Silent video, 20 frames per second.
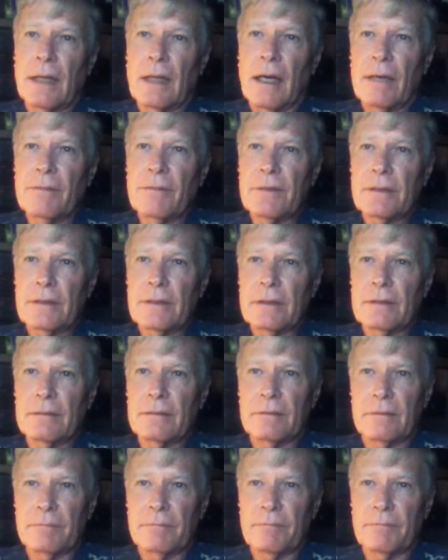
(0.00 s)
obviously
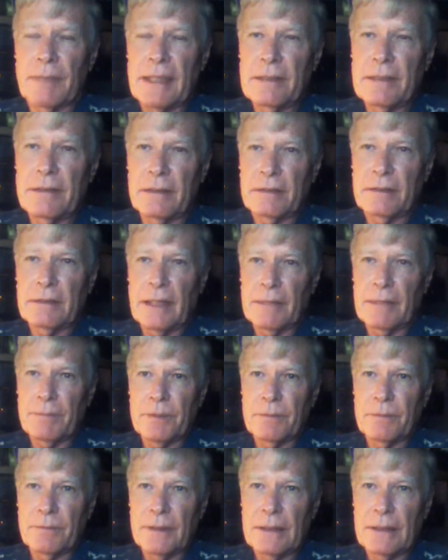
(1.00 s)
bad things
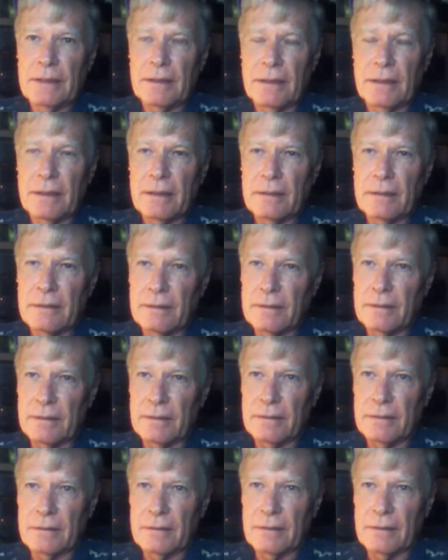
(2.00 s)
happen to me, and
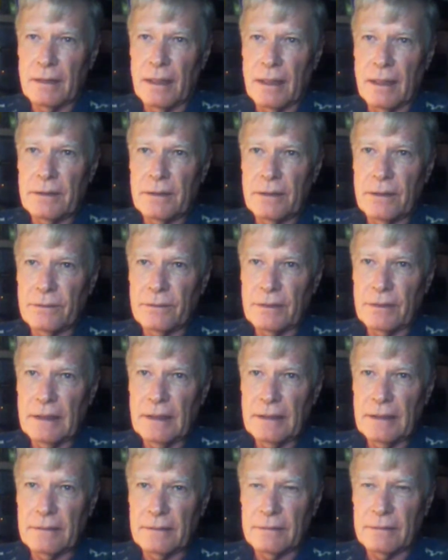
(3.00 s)
I don't
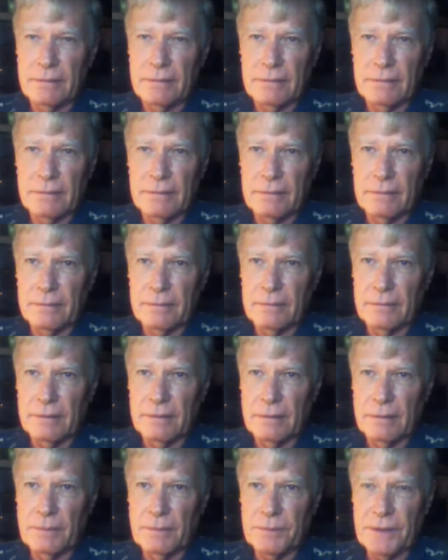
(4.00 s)
get
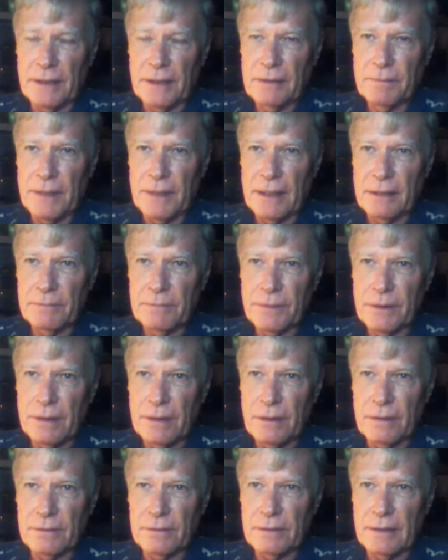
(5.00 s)
upset about it
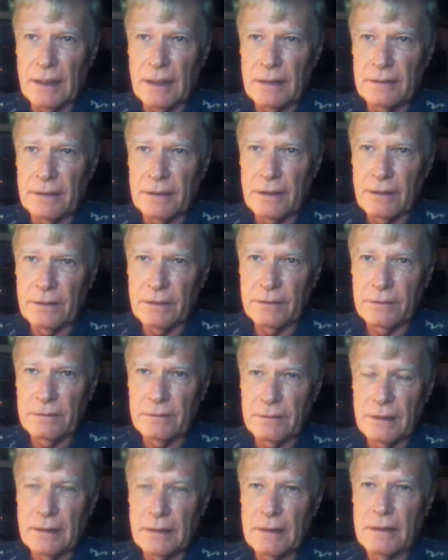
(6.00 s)
because I
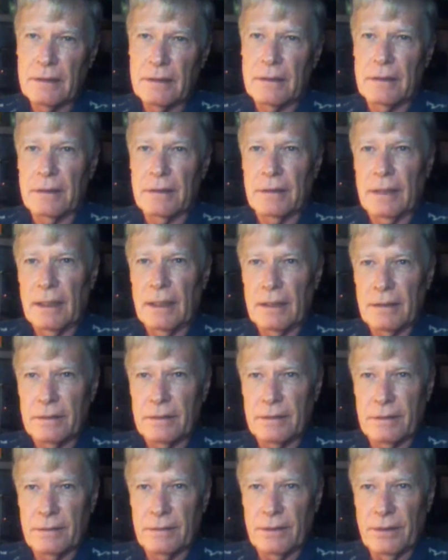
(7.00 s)
know that
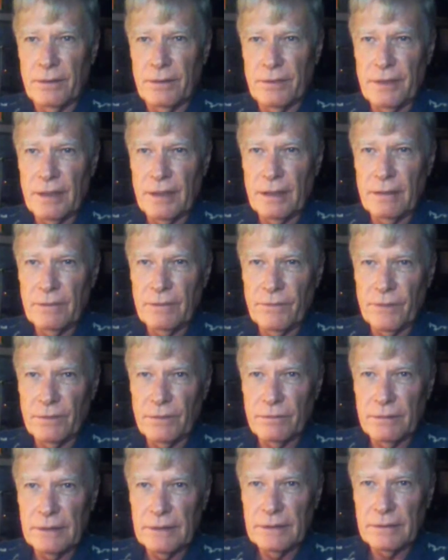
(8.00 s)
they're there for
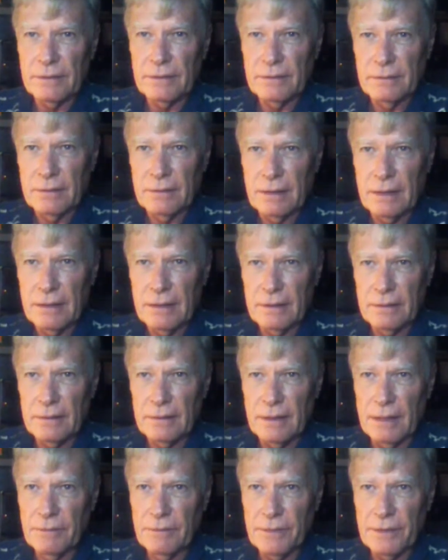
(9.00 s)
a reason, and
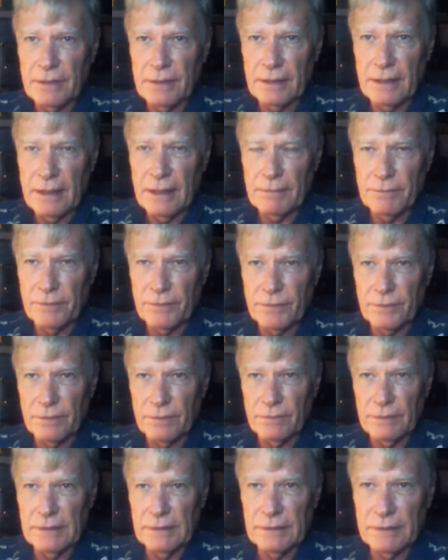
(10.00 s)
everything happens for
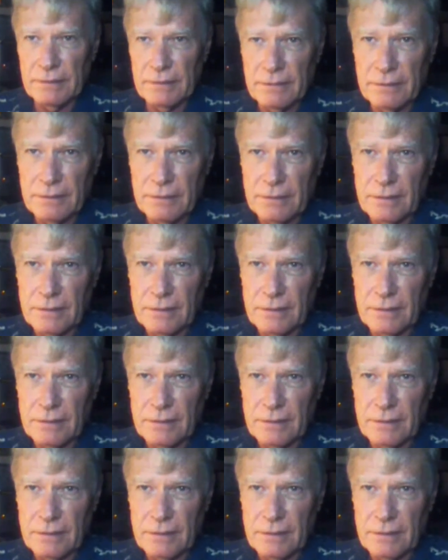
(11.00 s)
a reason.